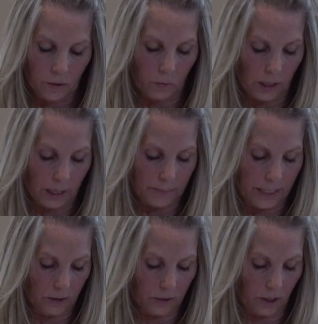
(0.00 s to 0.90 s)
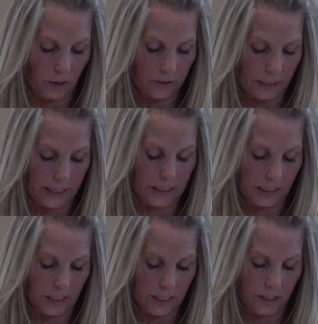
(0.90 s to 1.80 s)
While I'm here on earth, I need to
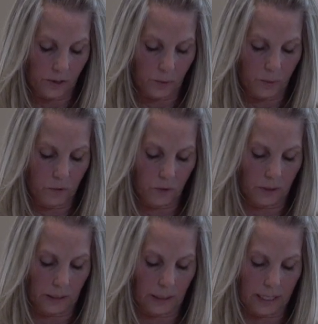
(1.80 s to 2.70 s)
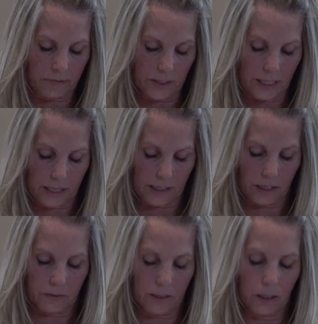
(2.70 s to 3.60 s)
continue to move on in life and take
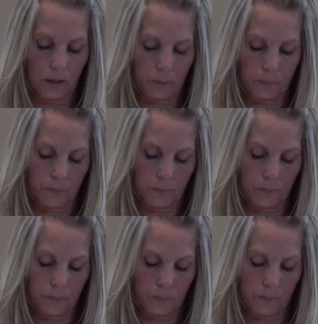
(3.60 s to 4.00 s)
care of the other